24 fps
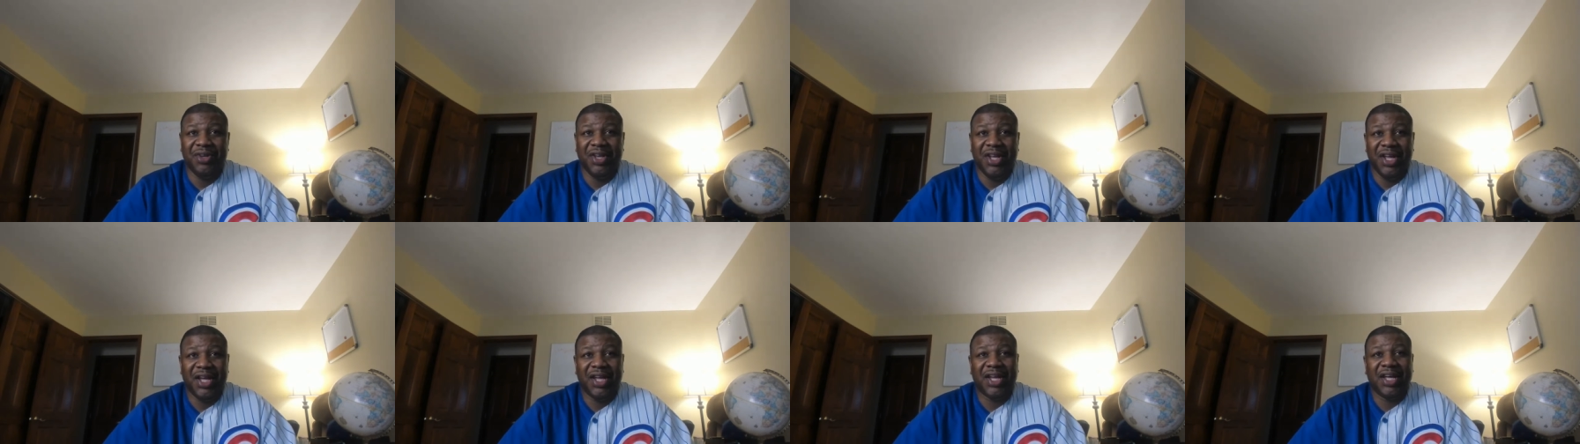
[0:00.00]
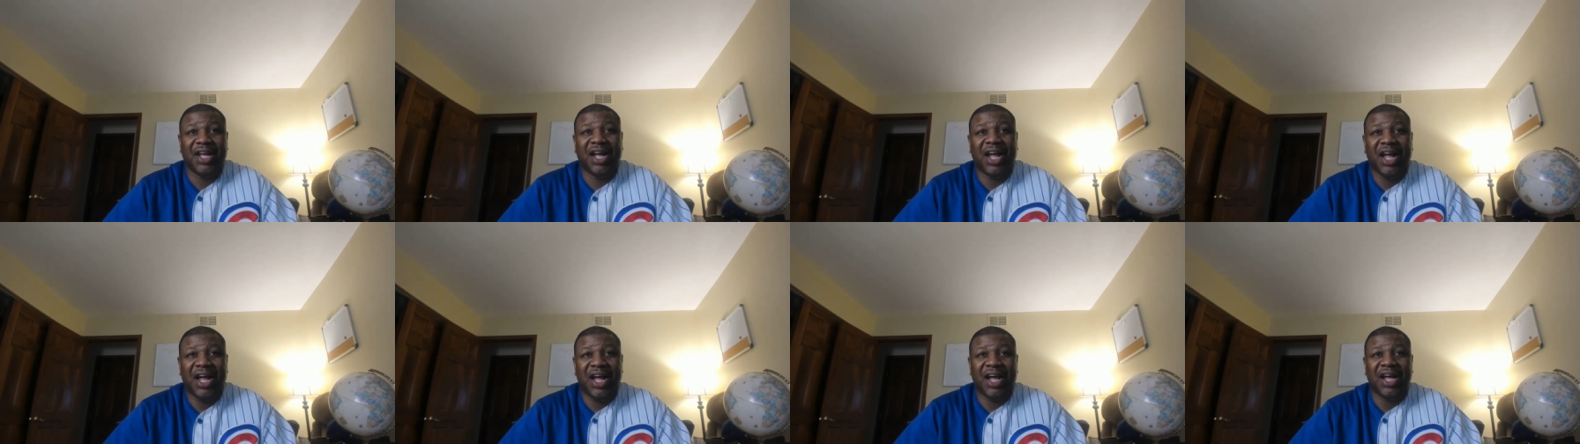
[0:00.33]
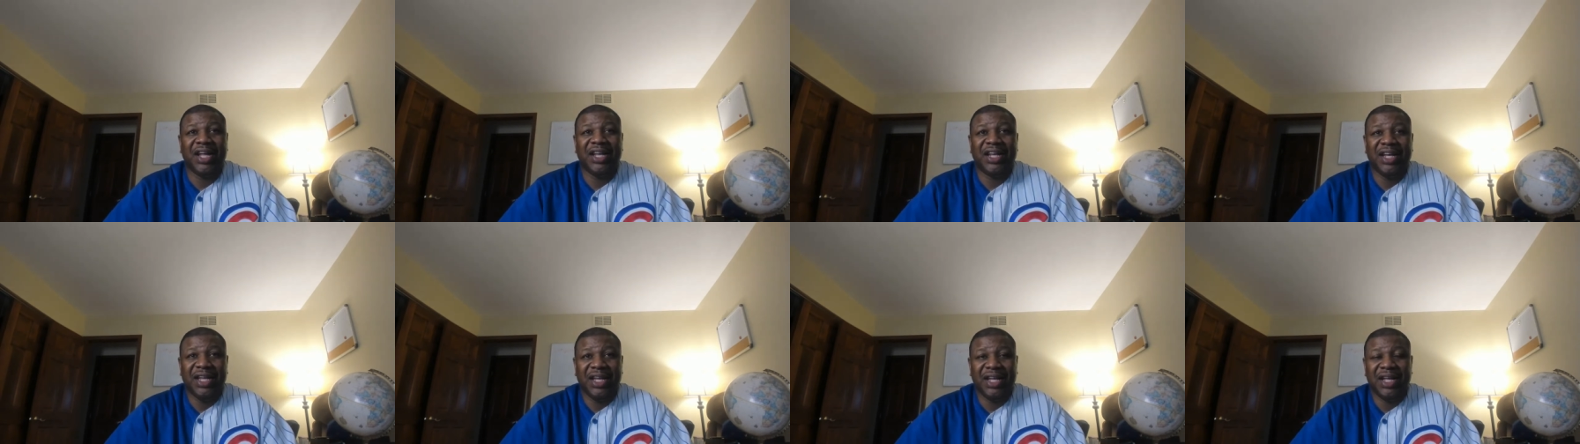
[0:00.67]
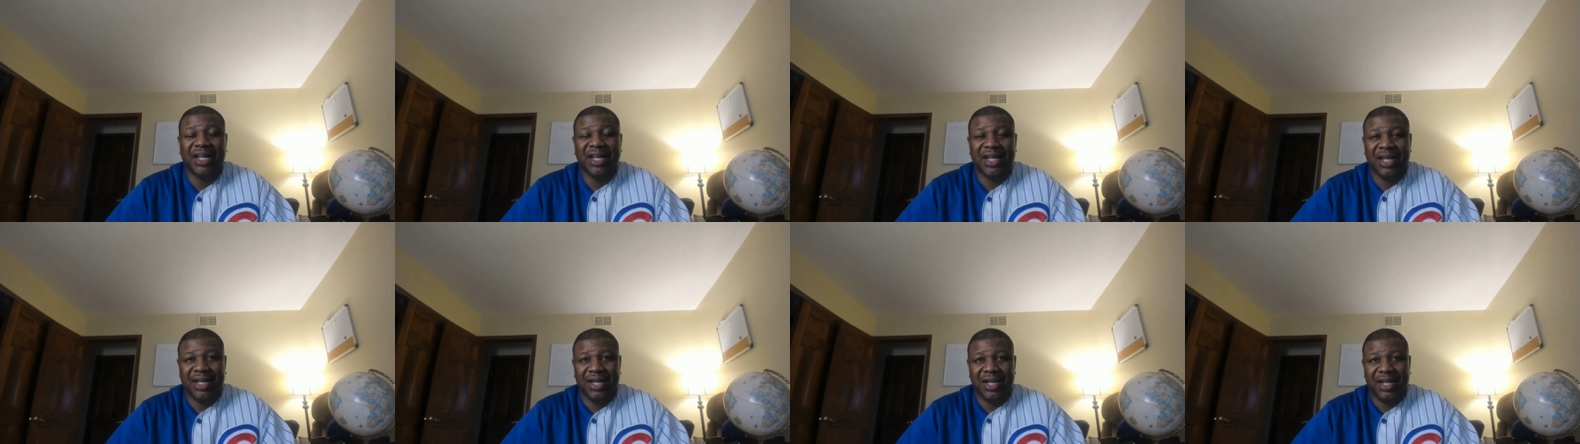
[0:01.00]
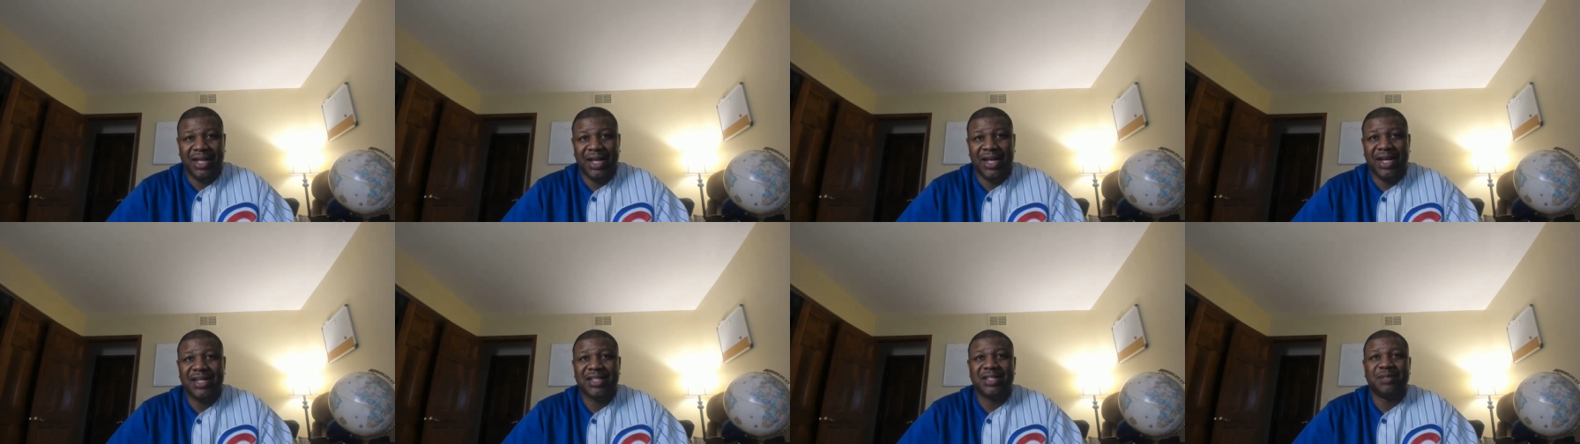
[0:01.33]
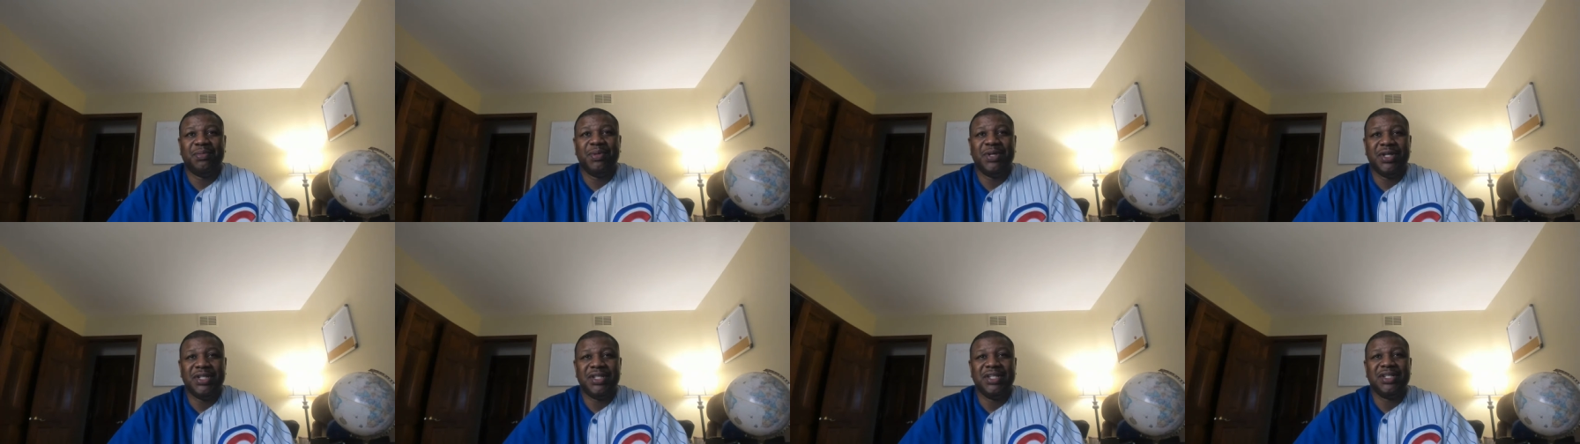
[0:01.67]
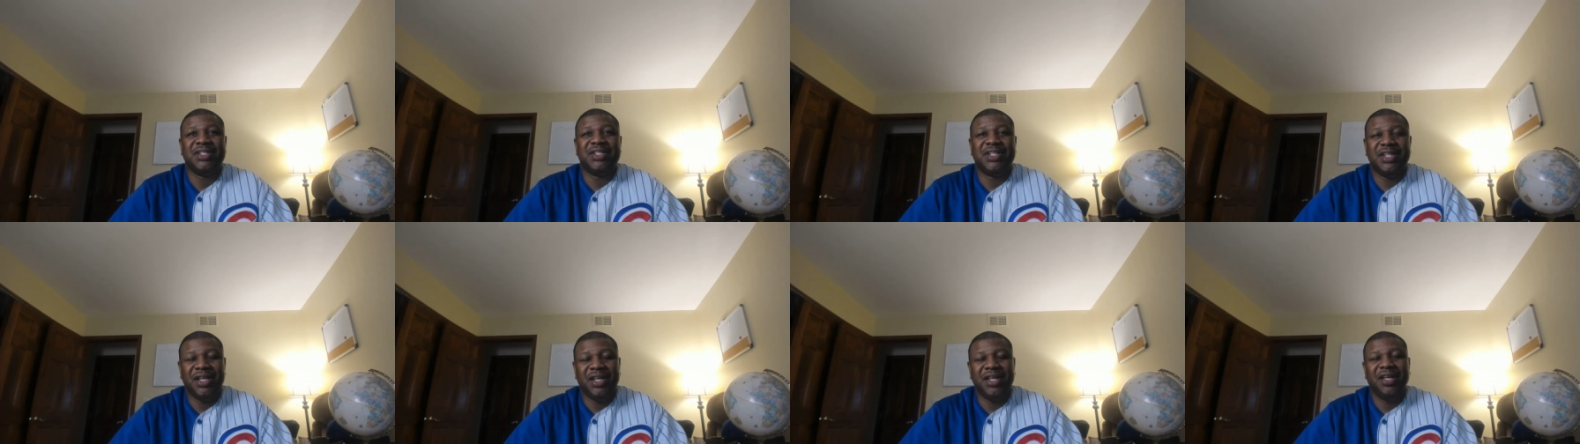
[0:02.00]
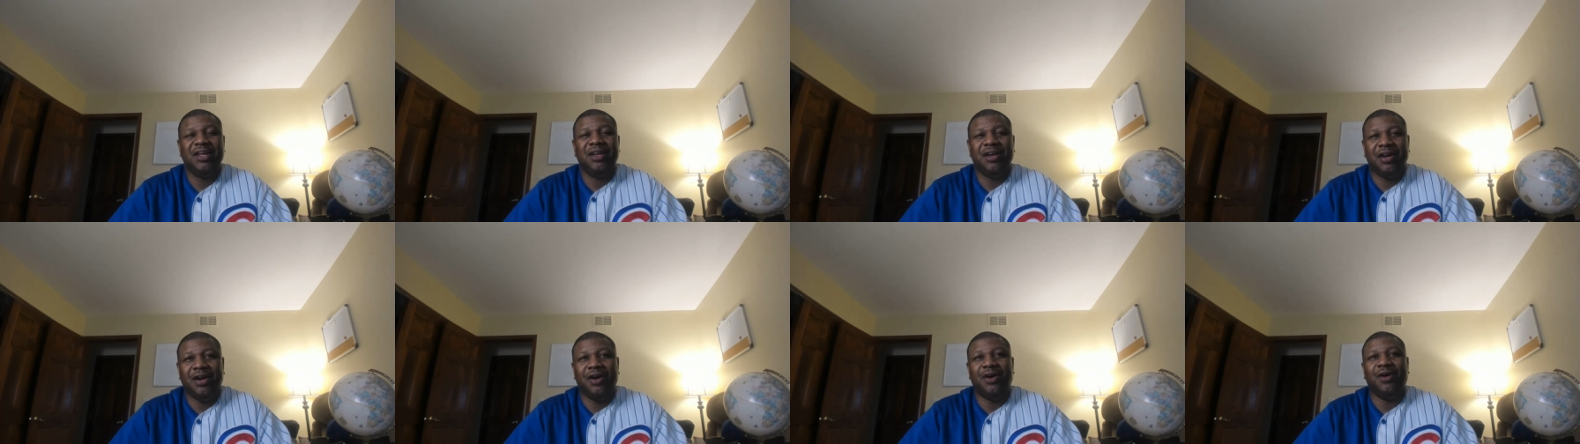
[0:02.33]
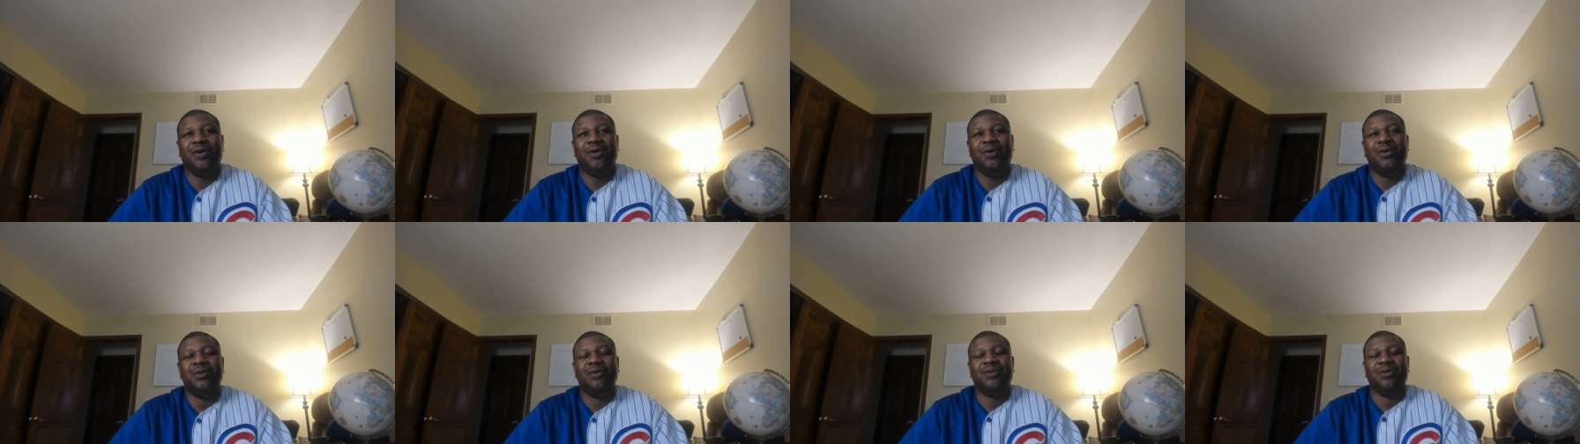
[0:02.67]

Nick Khan has been the CEO